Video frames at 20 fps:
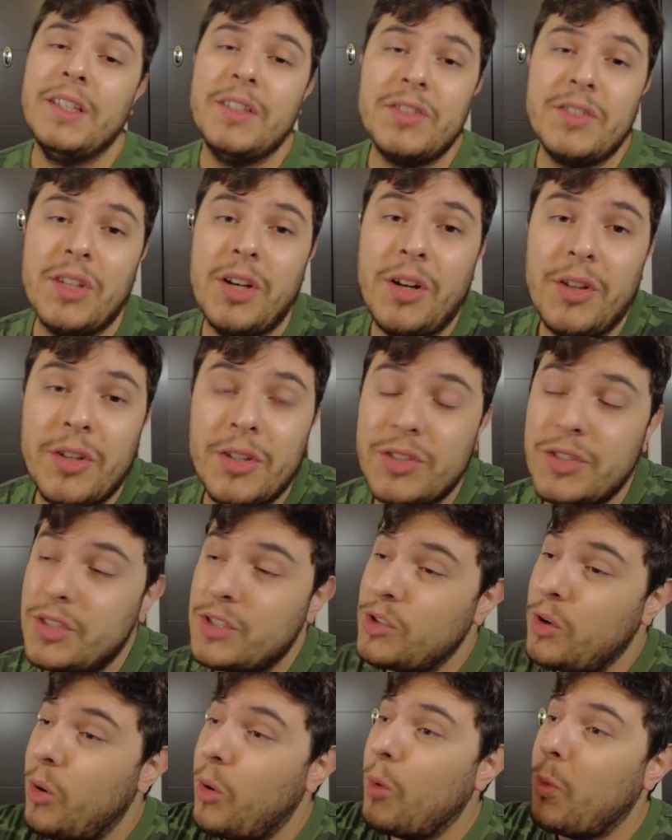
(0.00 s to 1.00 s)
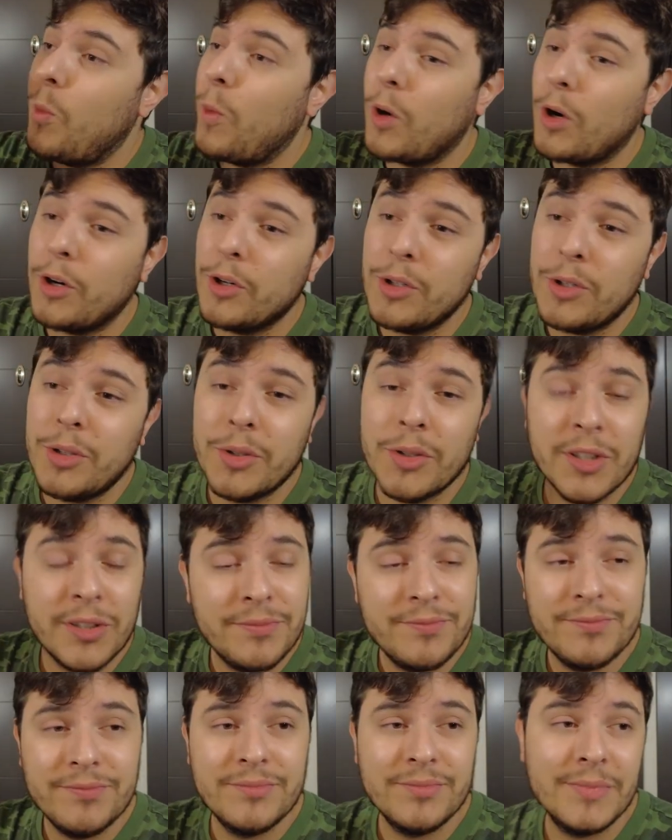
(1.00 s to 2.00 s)
So there's this whole world
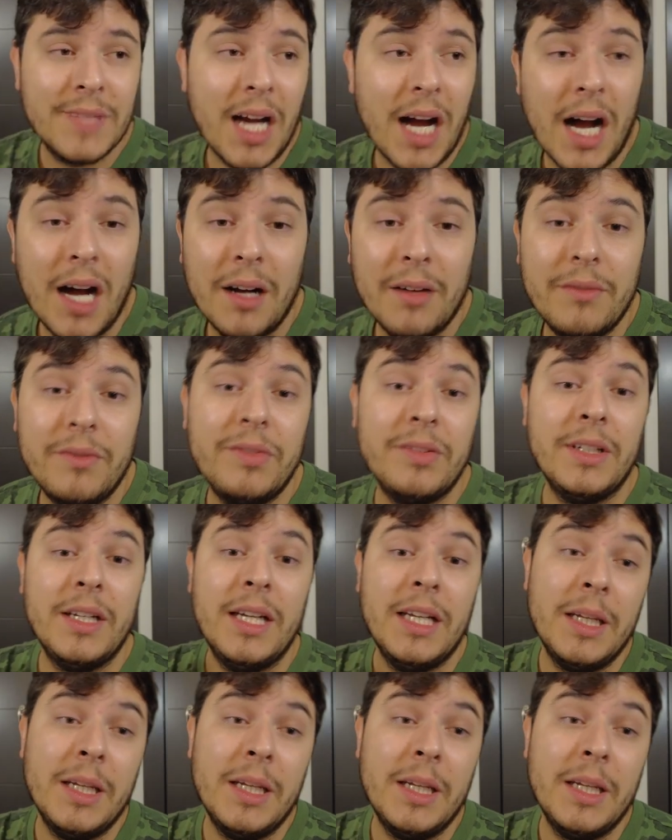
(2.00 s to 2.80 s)
of